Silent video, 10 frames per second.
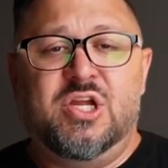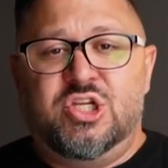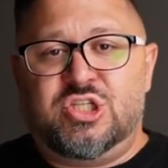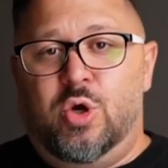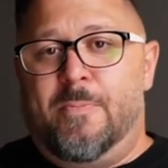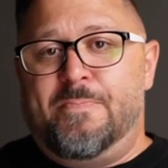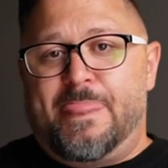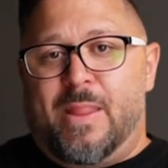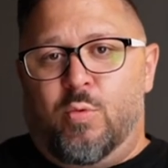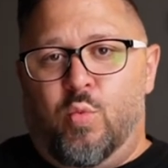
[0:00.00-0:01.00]
So
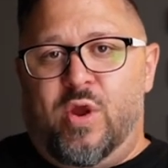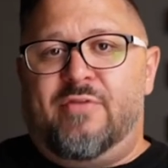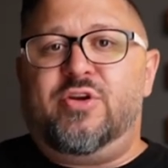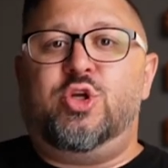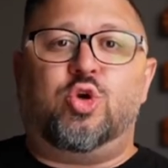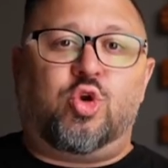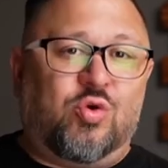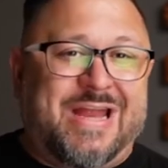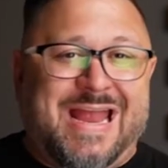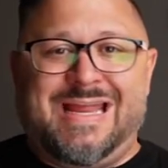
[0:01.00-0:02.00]
whenever you're
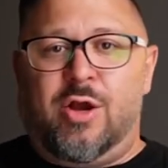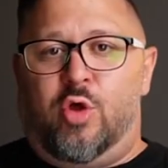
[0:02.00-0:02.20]
creating